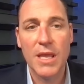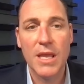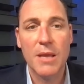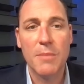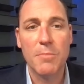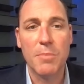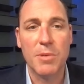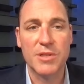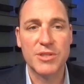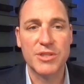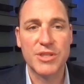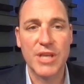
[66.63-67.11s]

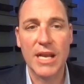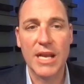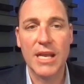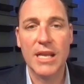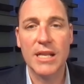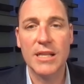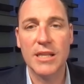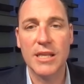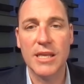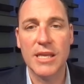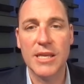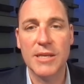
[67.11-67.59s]
But
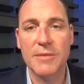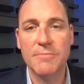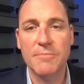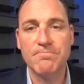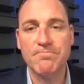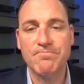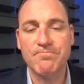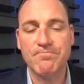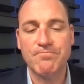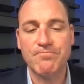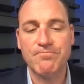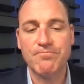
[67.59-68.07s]
secondly,
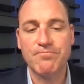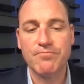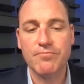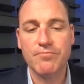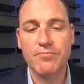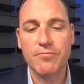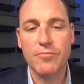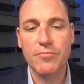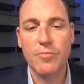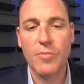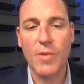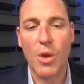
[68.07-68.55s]

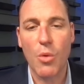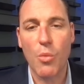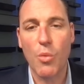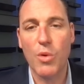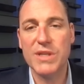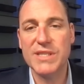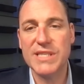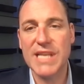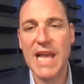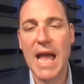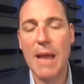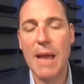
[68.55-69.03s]

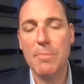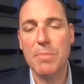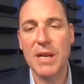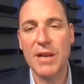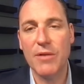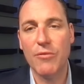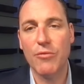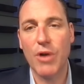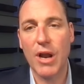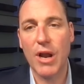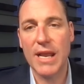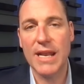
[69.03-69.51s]
what's
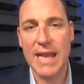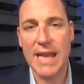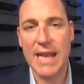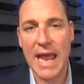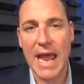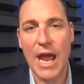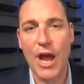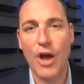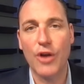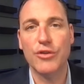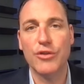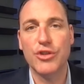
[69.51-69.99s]
happening right
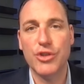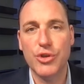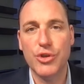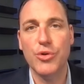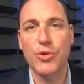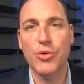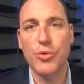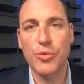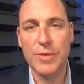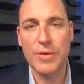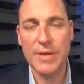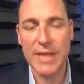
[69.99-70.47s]
now
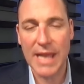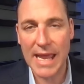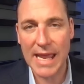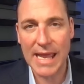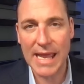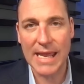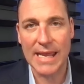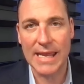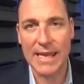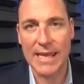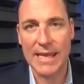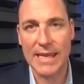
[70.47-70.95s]

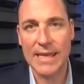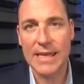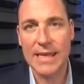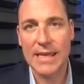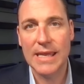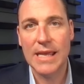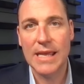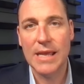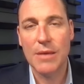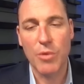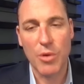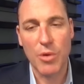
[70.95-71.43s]
today.
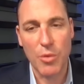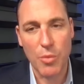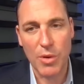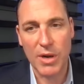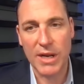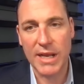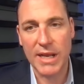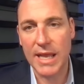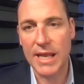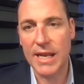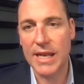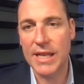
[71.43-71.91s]
We want to
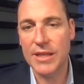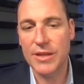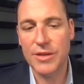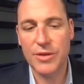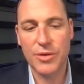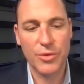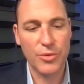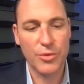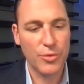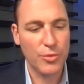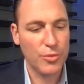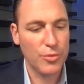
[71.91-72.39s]
get
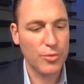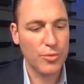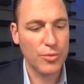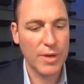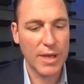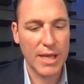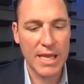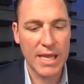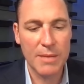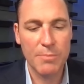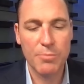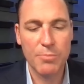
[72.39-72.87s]
into,
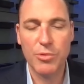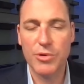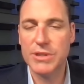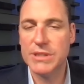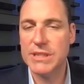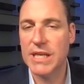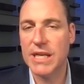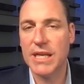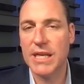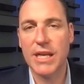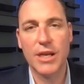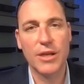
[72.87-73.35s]
in
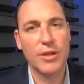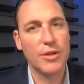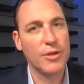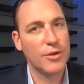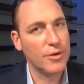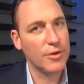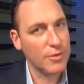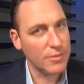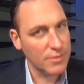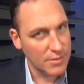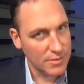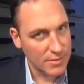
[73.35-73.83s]

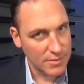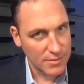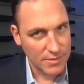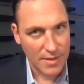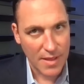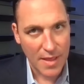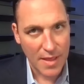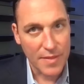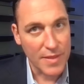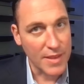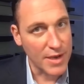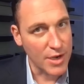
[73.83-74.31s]
particular,
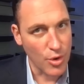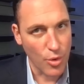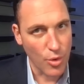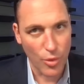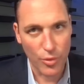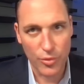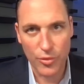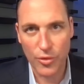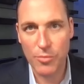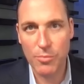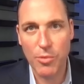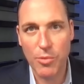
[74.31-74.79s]
the
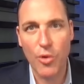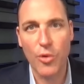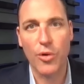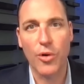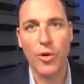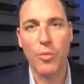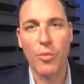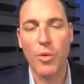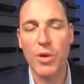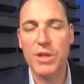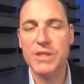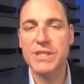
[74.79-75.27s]
northern
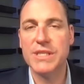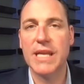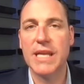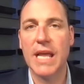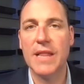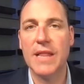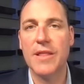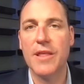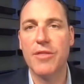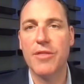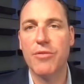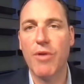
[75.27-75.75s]
border. Once
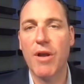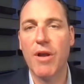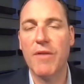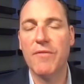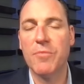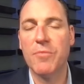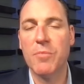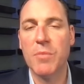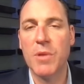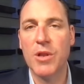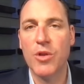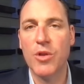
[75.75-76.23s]
again, the threat
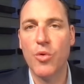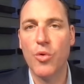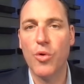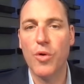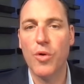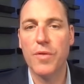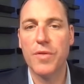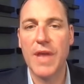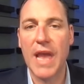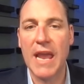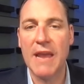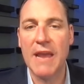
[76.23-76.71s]
from the
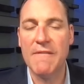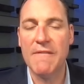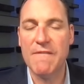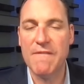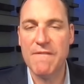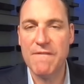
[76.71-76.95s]
north, a